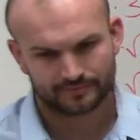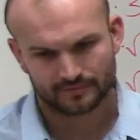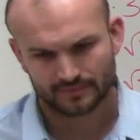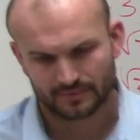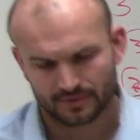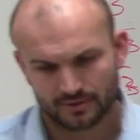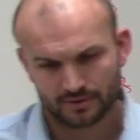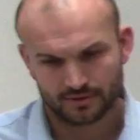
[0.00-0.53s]

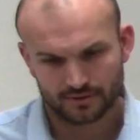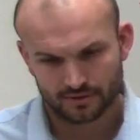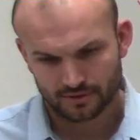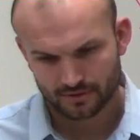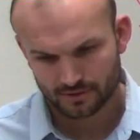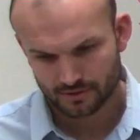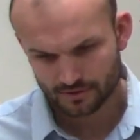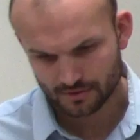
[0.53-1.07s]

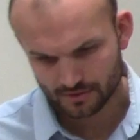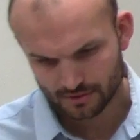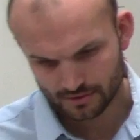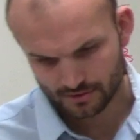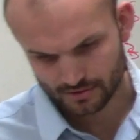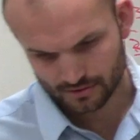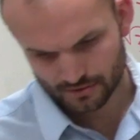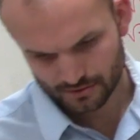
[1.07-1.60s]

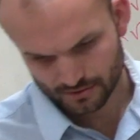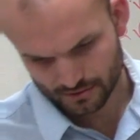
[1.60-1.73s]
Nobody speaks.